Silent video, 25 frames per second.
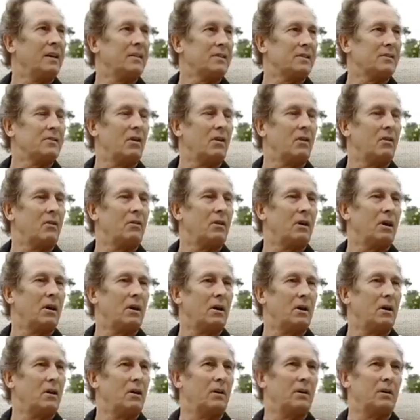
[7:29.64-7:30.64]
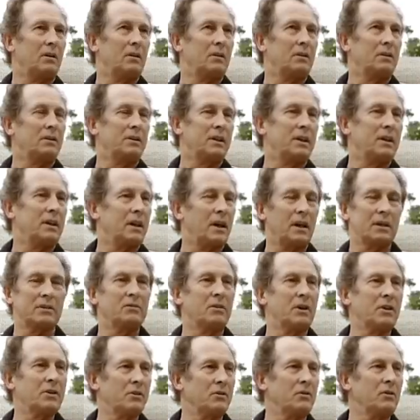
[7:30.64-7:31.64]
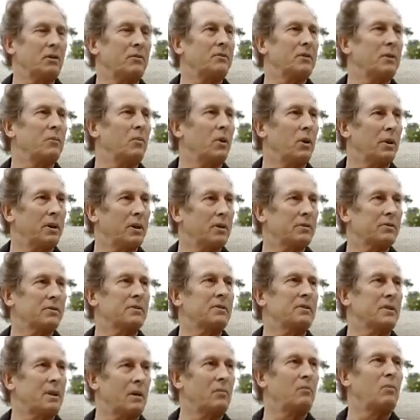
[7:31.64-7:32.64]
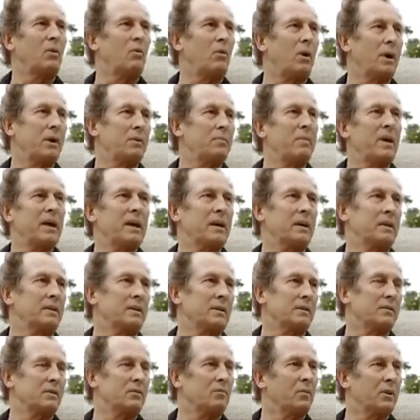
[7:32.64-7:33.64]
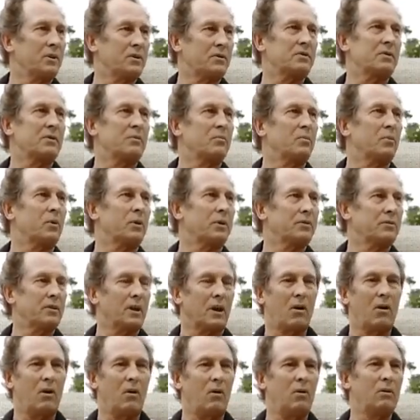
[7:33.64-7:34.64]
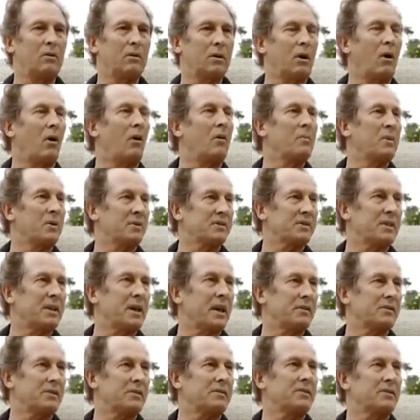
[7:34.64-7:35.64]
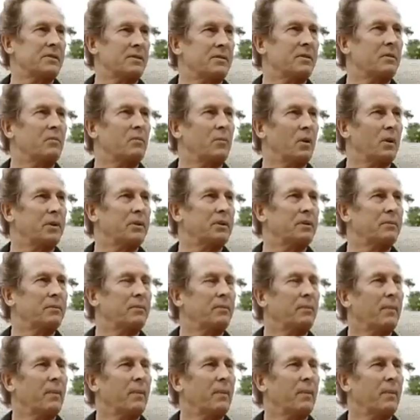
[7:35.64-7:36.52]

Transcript: So uh, the hydration of the body is number one mechanism which support the whole homeostasis in the body.